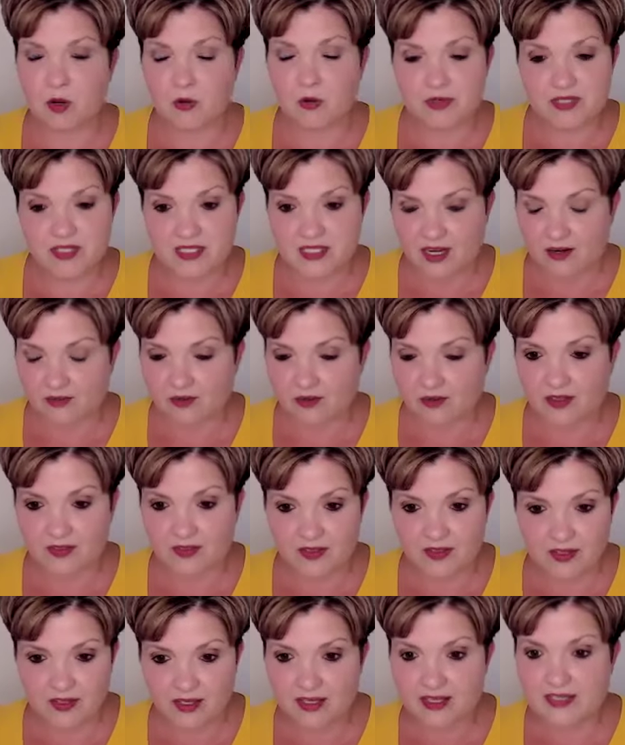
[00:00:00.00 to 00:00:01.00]
most
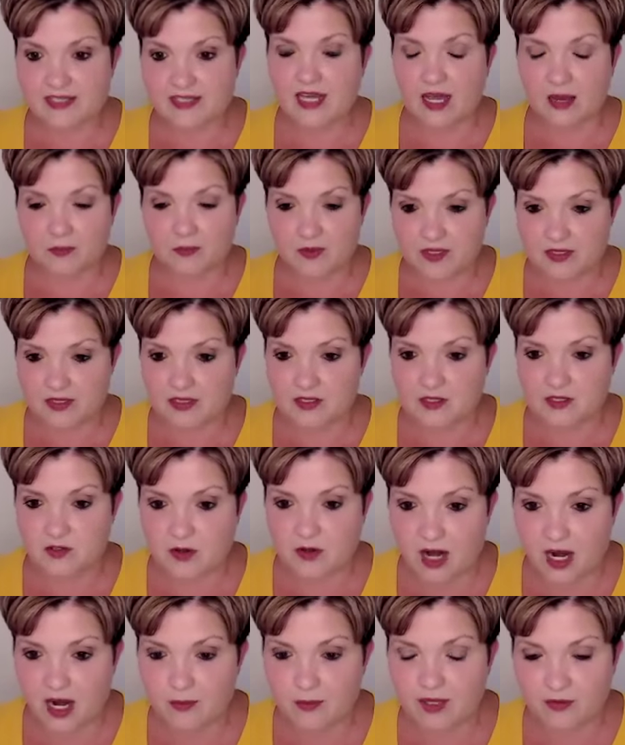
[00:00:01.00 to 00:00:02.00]
everything as I was
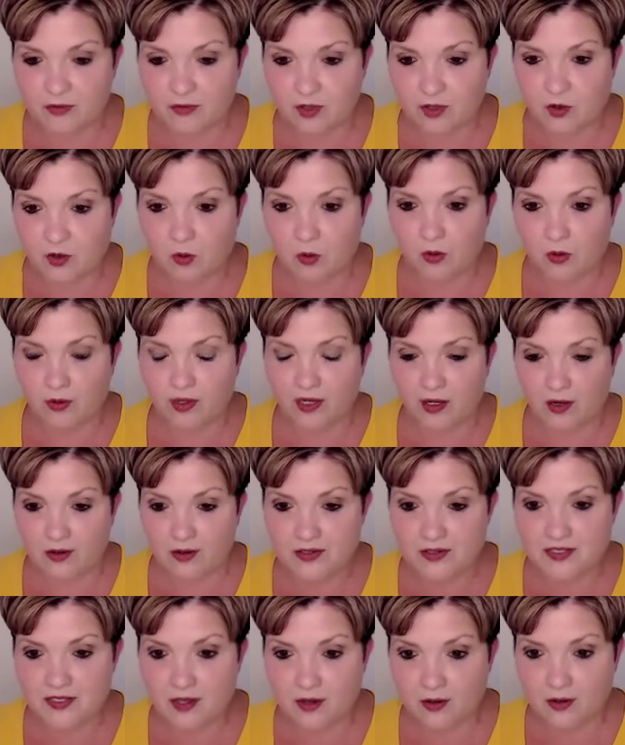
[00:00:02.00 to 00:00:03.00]
describing for Corey
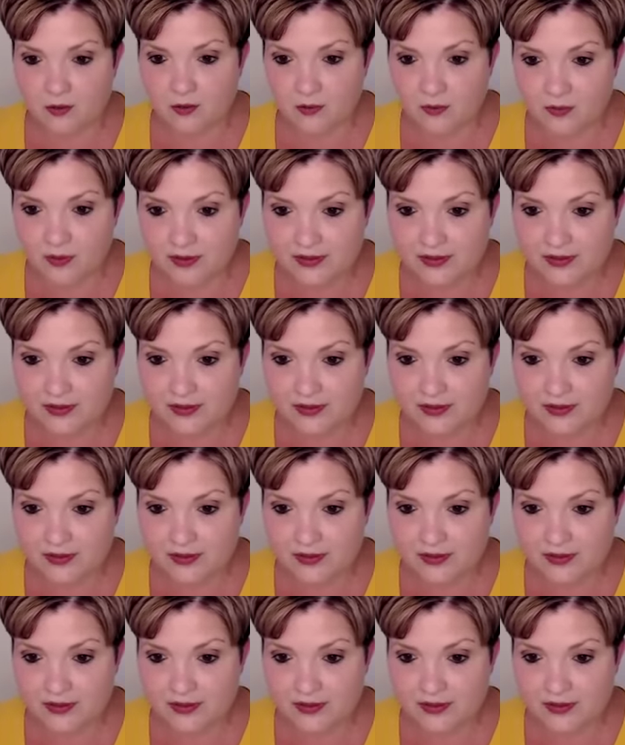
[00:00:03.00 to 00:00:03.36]
also?